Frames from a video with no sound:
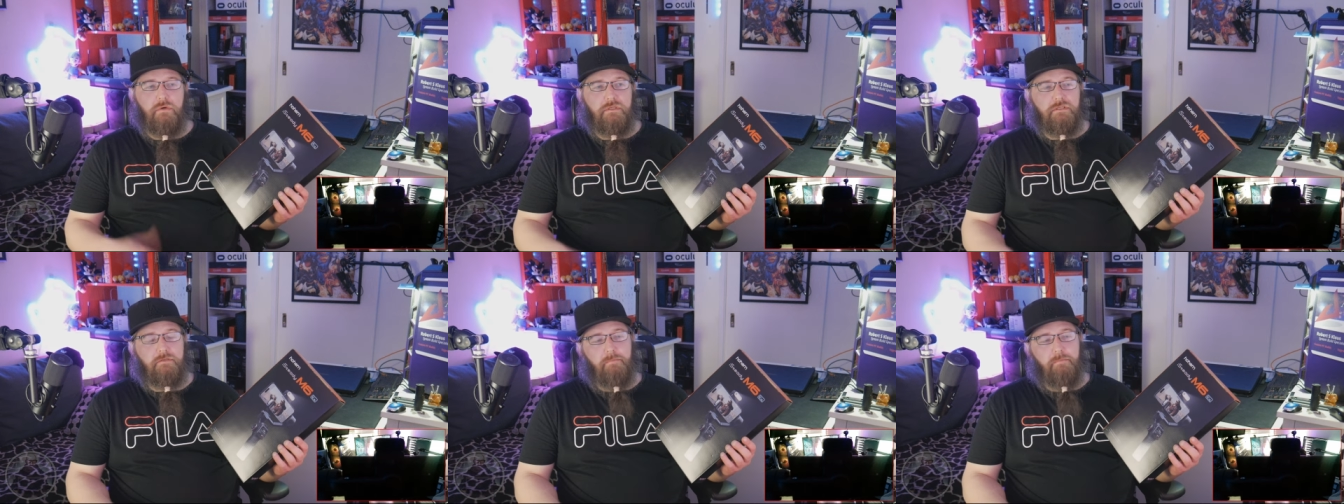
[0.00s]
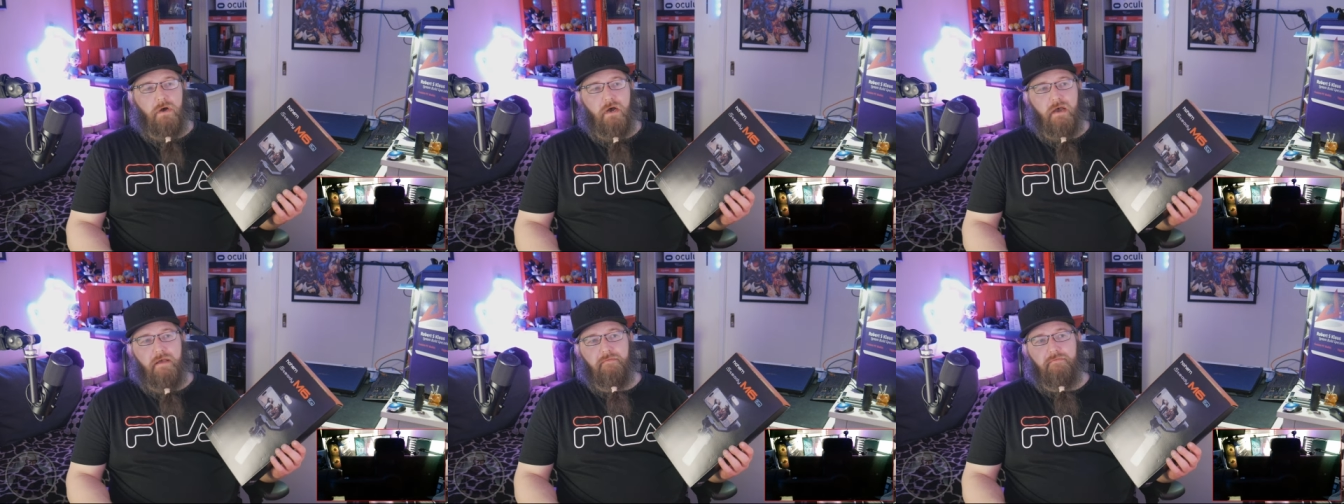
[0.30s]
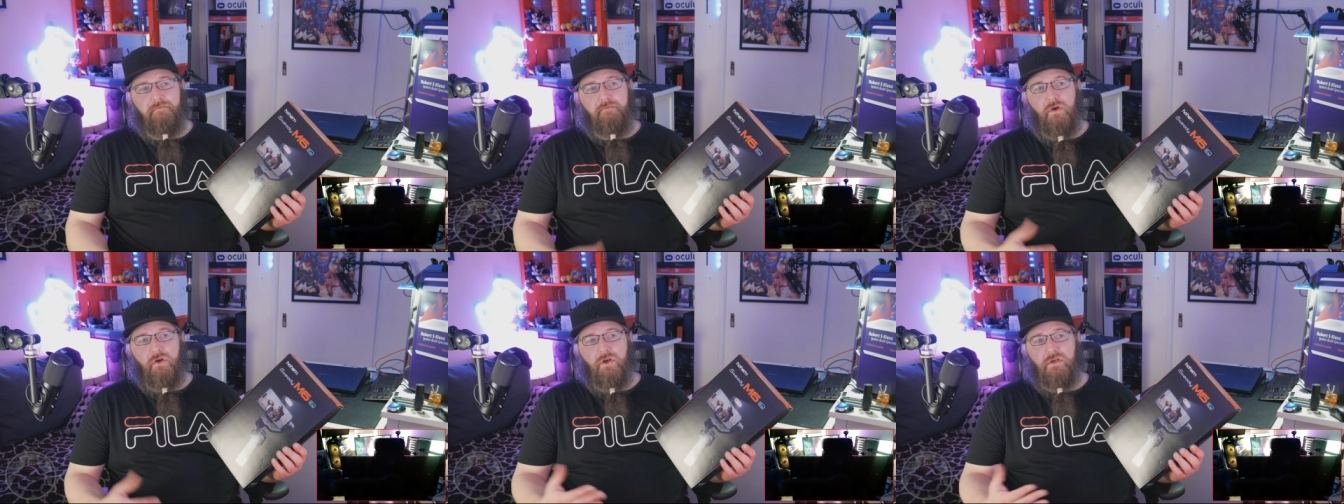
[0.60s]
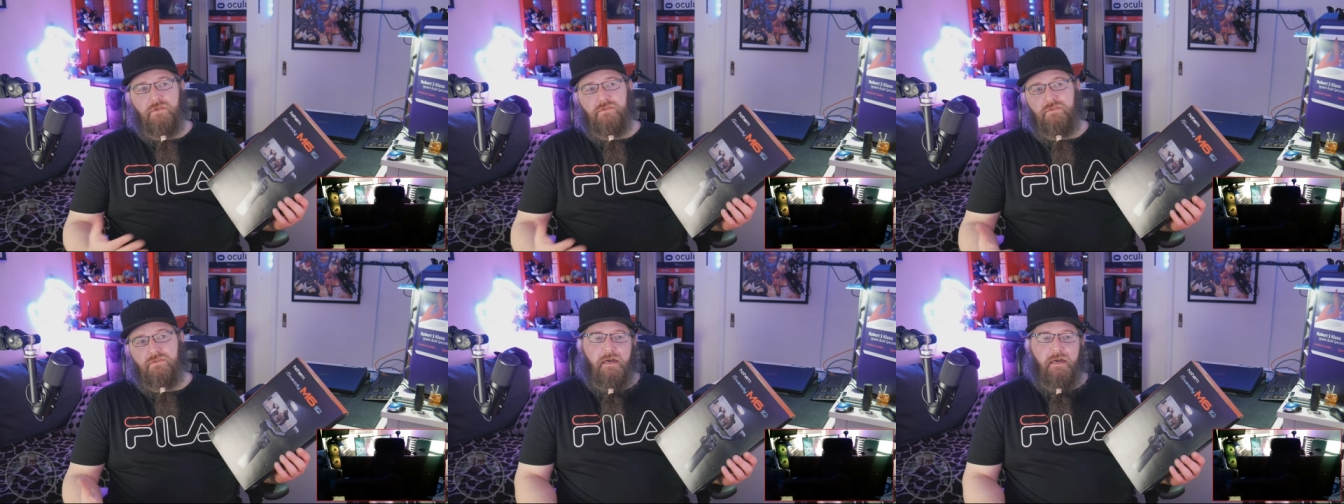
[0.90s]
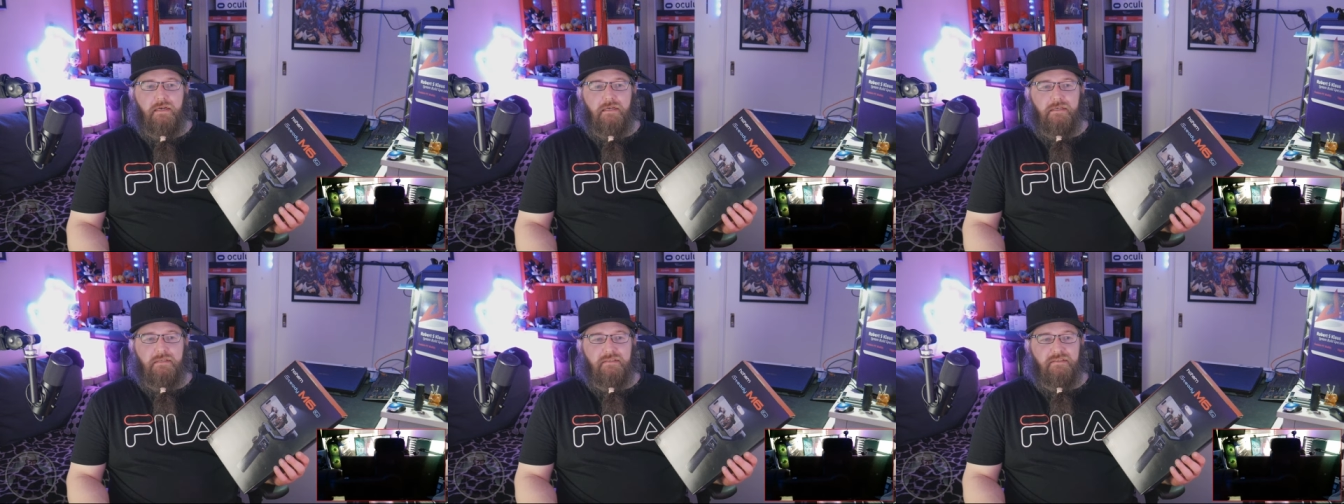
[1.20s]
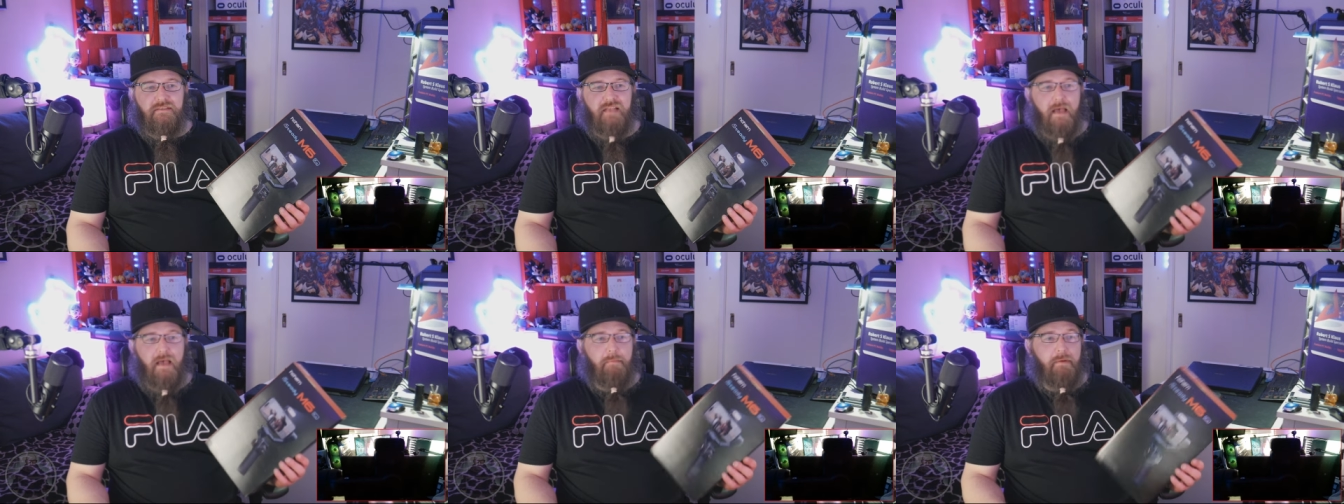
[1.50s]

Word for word: It's my first stab at a